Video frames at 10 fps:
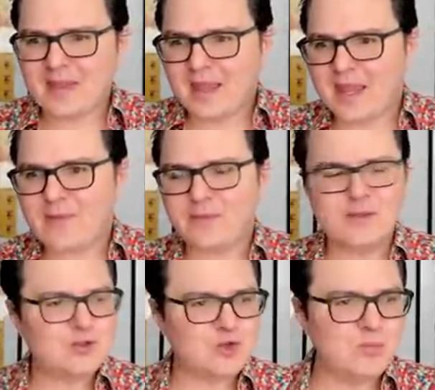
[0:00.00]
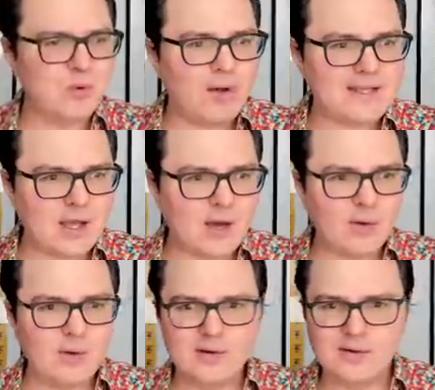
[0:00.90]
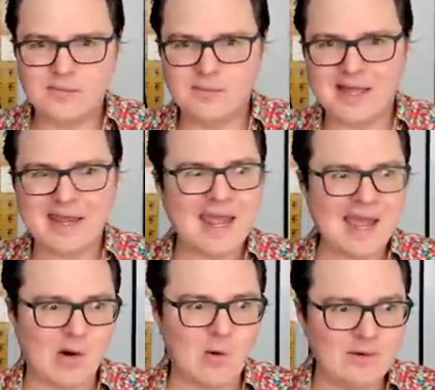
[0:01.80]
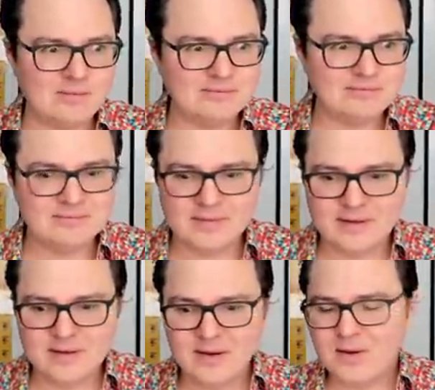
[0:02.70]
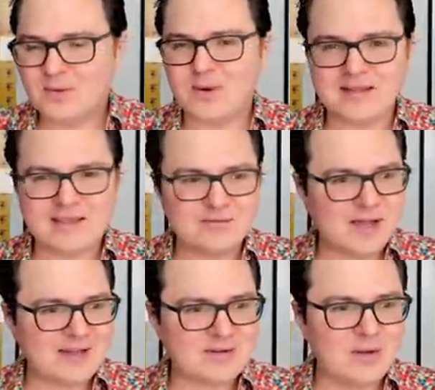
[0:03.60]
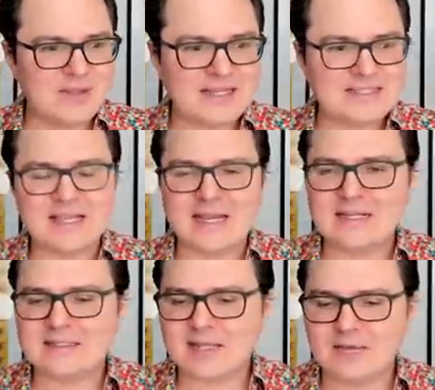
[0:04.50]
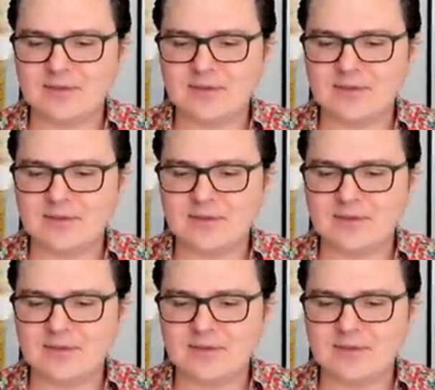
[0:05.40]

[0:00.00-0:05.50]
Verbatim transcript: ETH 2.0, but now, right? They've got all the exciting stuff.